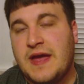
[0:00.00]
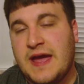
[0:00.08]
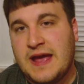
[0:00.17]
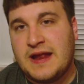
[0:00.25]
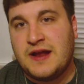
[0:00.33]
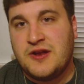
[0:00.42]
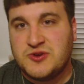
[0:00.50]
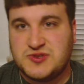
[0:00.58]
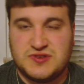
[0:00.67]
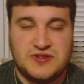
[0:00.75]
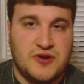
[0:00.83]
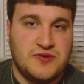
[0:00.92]
And I know
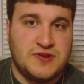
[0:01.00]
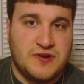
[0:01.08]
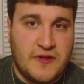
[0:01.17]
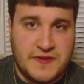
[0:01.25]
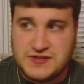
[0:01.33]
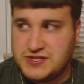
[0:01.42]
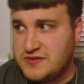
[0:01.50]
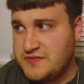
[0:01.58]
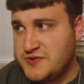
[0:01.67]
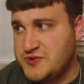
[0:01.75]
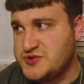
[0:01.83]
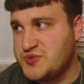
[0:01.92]
Stallone did all these
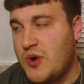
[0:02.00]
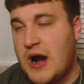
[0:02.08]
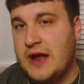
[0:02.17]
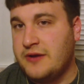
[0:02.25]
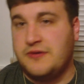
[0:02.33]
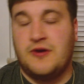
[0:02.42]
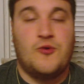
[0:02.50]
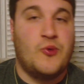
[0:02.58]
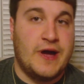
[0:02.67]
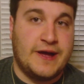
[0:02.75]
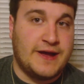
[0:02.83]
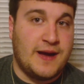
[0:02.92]
interviews. Well, I don't know
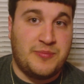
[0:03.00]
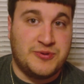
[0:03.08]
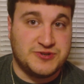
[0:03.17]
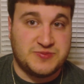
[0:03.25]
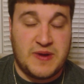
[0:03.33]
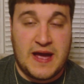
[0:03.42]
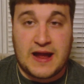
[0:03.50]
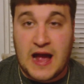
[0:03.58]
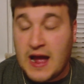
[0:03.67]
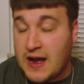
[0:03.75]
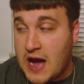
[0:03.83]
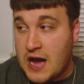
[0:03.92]
why it got pushed back.
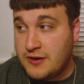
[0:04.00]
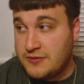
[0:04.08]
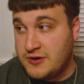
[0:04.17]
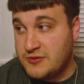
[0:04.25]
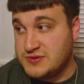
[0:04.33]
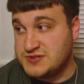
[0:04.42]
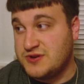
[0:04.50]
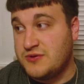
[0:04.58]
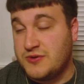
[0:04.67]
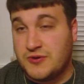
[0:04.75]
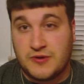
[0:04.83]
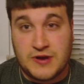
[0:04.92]
I don't know what's
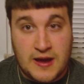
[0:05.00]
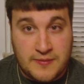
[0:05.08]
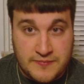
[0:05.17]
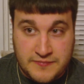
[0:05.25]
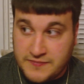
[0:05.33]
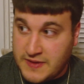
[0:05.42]
going on.